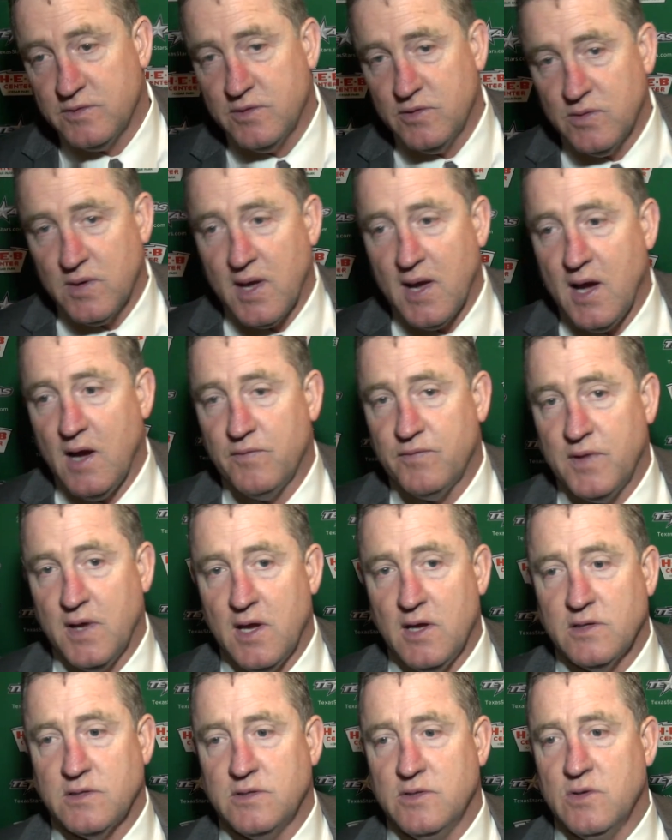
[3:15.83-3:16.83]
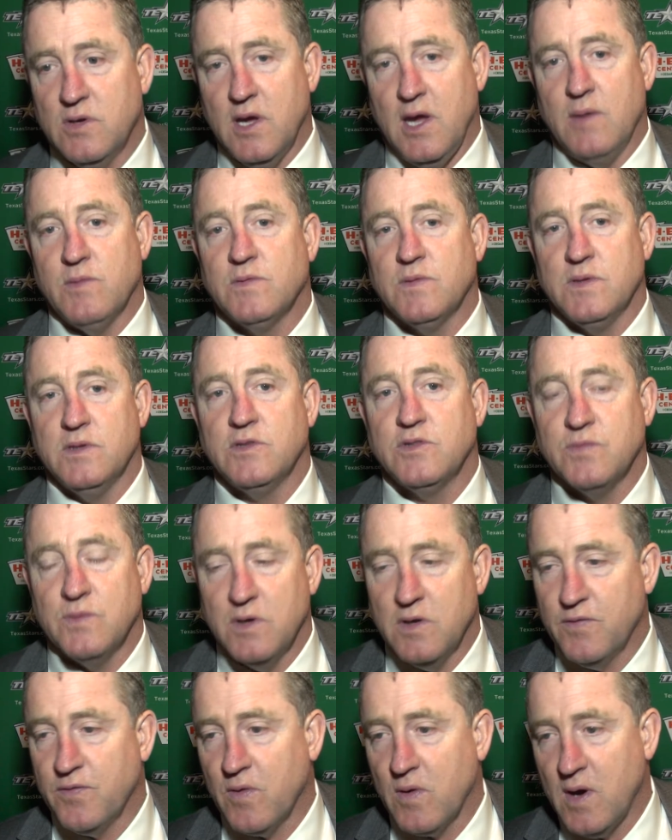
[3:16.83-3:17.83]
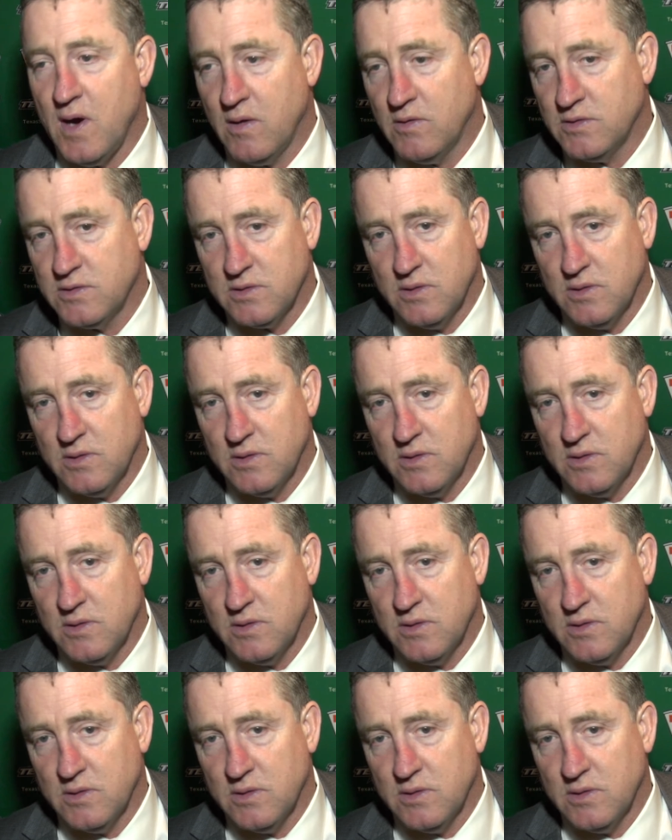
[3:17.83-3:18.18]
two and a half days, two games within 24 hours.